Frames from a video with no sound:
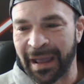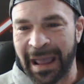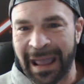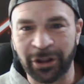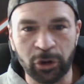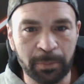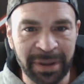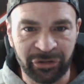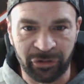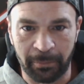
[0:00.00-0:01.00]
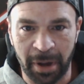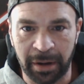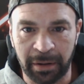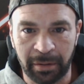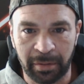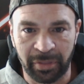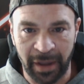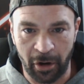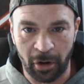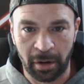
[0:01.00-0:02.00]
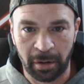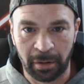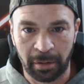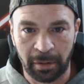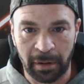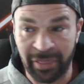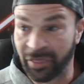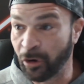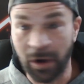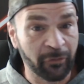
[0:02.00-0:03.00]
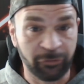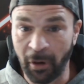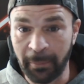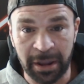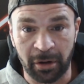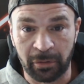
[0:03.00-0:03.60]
and you meet somebody there, and they're not from here.